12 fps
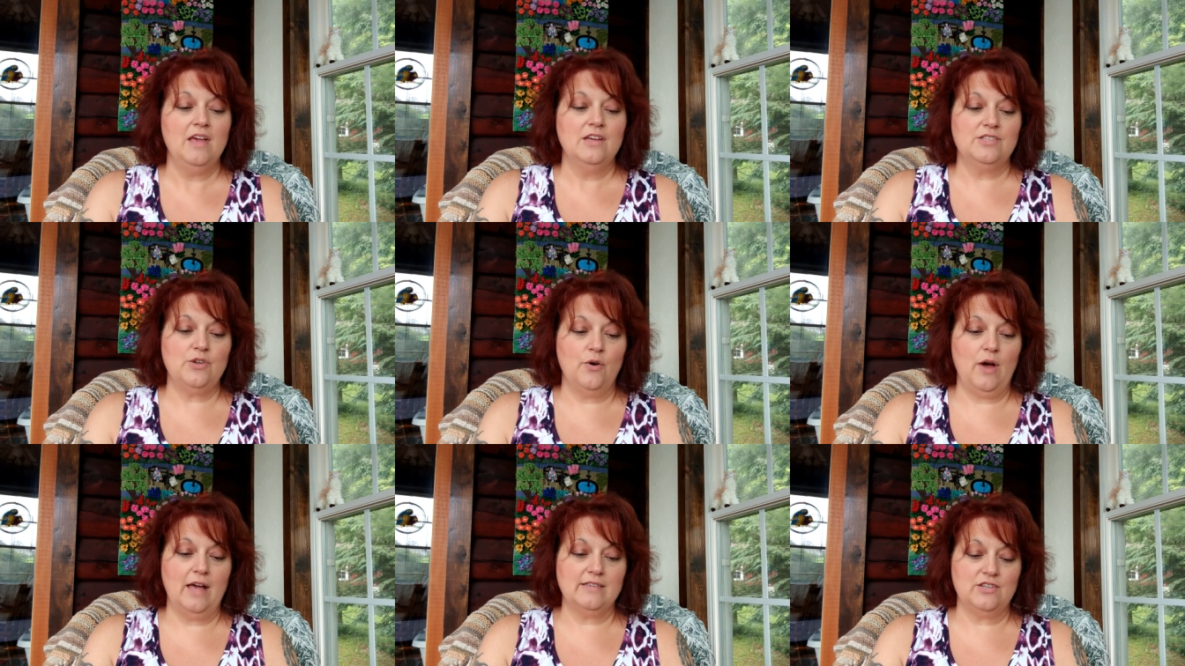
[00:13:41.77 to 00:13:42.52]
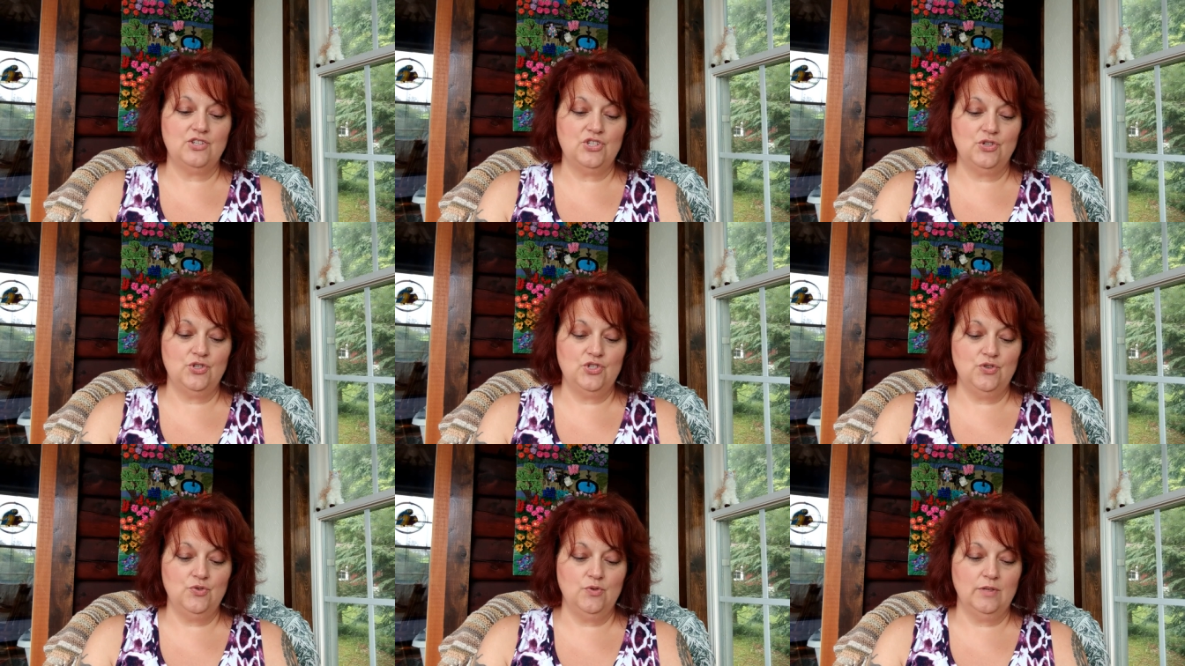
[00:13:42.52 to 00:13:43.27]
So as I showed
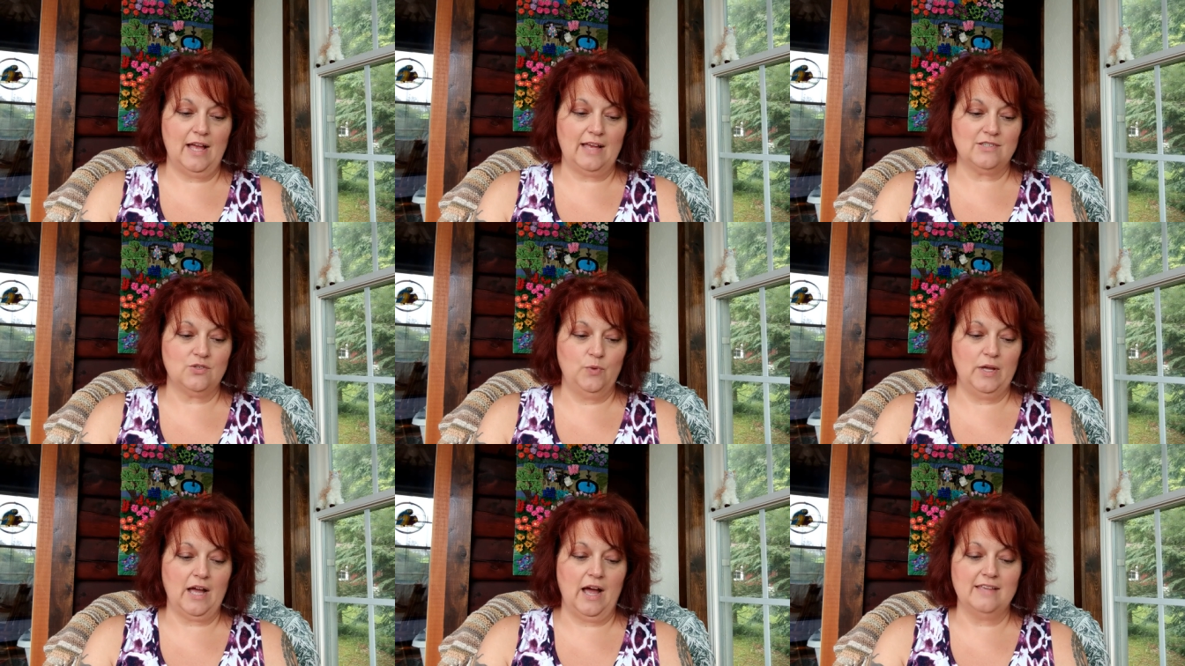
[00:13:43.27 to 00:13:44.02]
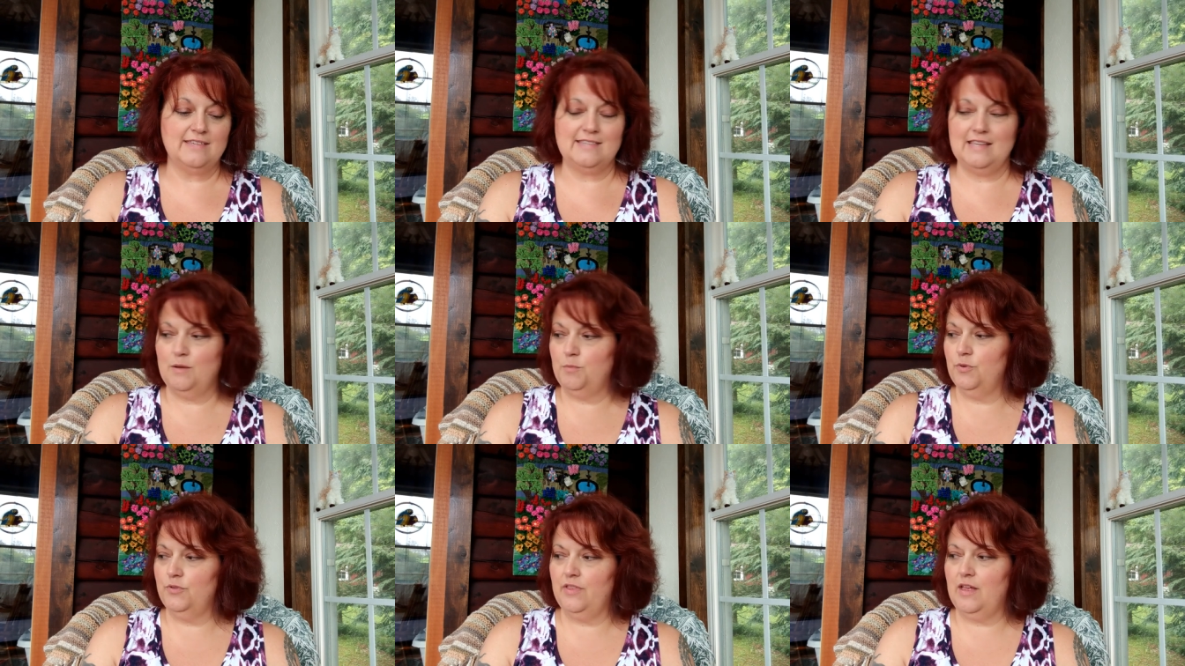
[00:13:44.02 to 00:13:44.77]
you last week, I
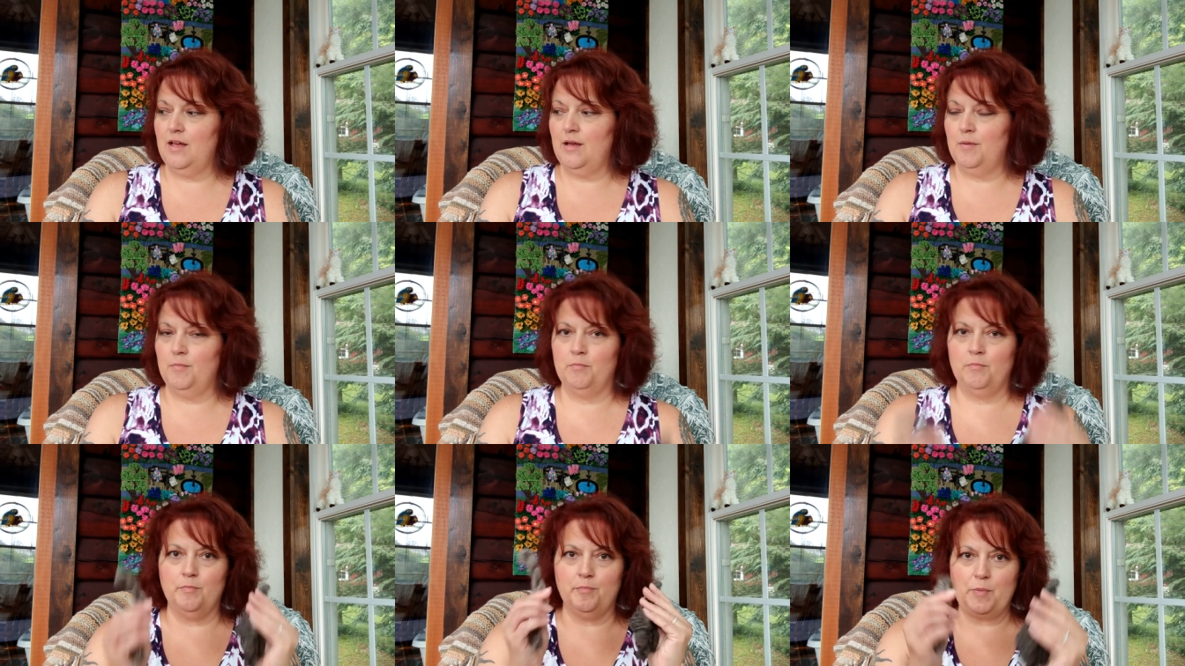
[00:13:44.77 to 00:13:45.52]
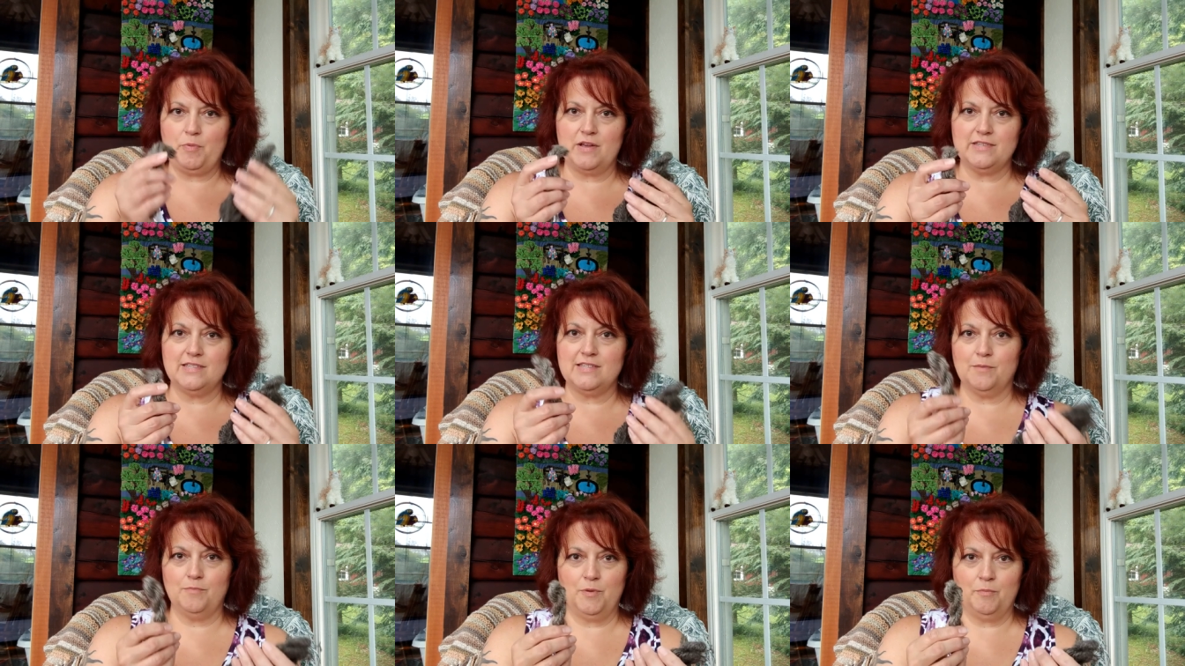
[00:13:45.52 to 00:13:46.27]
sampled them by
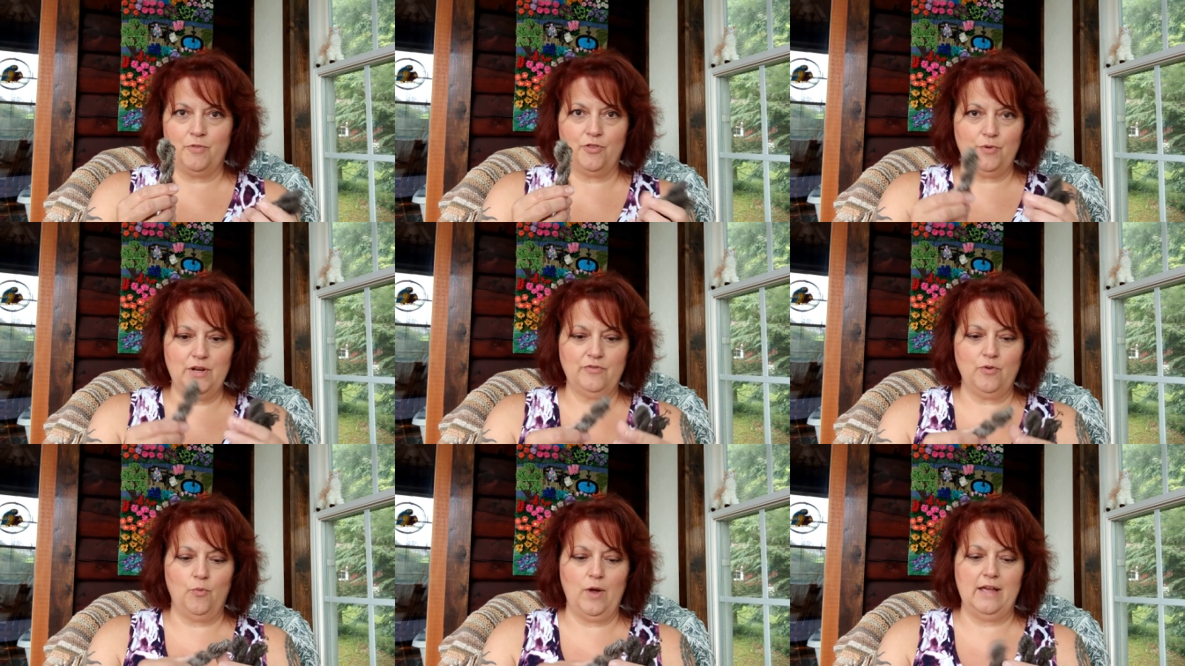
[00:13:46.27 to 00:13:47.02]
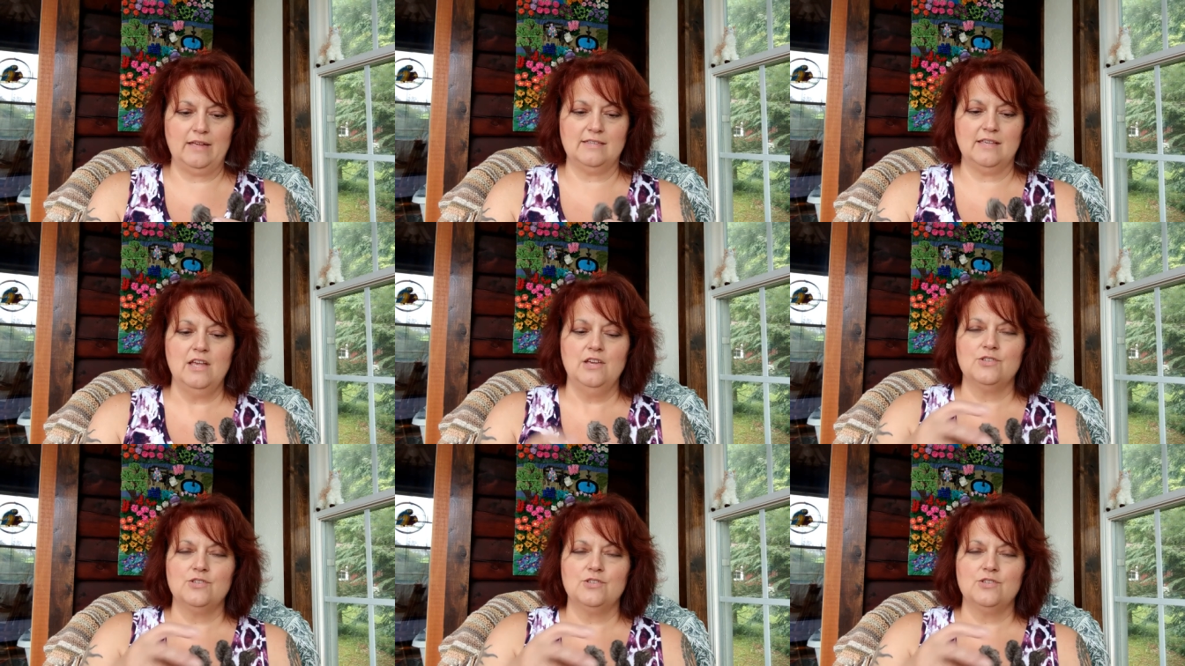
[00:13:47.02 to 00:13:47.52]
processing them three different ways.